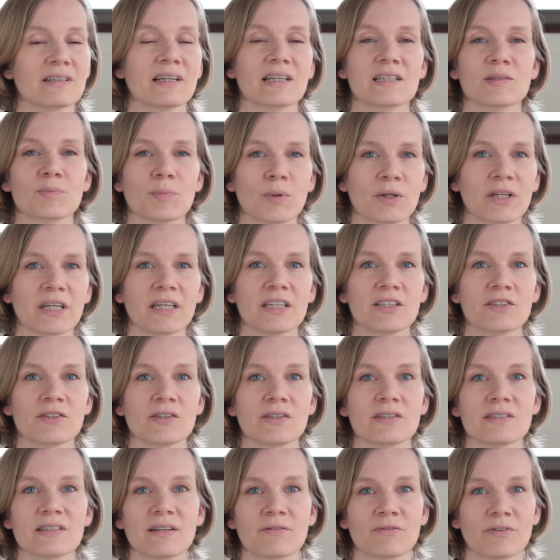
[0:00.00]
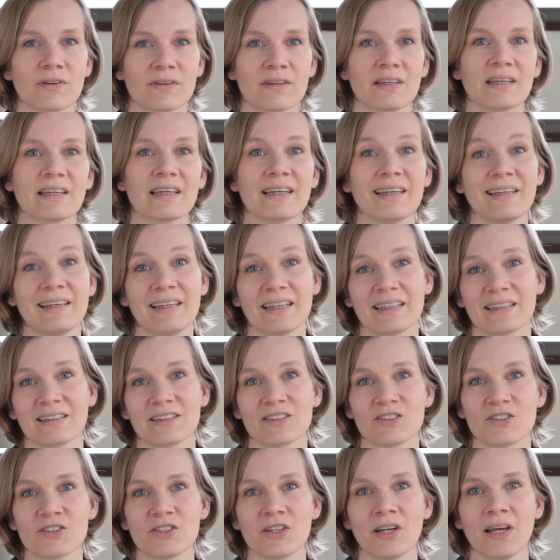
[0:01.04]
explanations, everything in
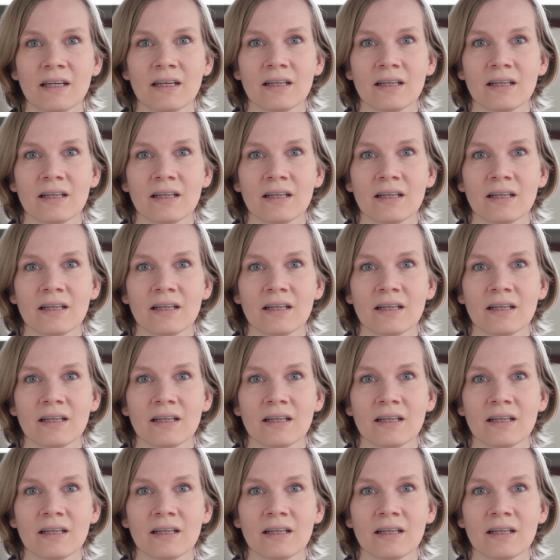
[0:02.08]
English.